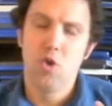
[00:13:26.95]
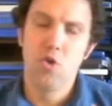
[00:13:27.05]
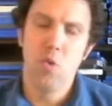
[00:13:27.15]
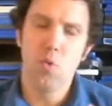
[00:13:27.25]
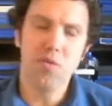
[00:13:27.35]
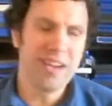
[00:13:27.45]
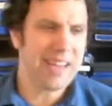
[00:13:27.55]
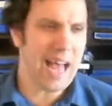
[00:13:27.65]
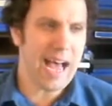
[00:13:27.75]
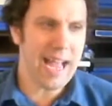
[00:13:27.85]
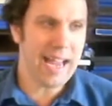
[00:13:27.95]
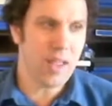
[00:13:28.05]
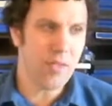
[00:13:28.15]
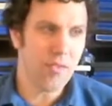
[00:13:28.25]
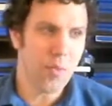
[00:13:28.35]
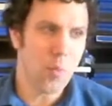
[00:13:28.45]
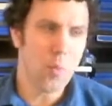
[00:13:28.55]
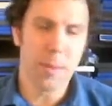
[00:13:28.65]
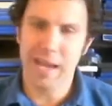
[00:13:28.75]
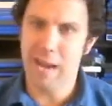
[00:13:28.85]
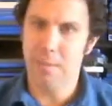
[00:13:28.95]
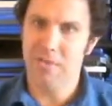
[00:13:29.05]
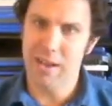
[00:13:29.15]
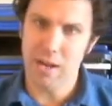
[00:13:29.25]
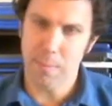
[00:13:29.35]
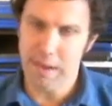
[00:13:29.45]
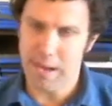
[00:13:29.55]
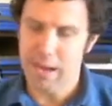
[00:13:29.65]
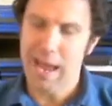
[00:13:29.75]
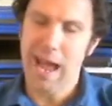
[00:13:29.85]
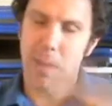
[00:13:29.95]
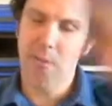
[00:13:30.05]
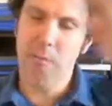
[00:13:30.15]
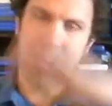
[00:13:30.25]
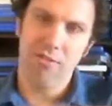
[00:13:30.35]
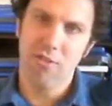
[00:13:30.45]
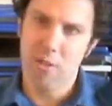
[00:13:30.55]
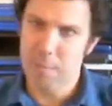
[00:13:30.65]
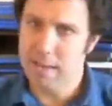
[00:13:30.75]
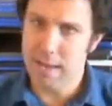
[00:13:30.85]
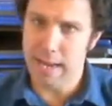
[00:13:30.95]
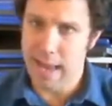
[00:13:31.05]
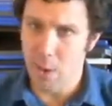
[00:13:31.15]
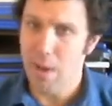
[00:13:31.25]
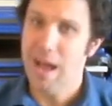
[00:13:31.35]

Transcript: to realize where the cameras need to be, how the space is going to be laid out.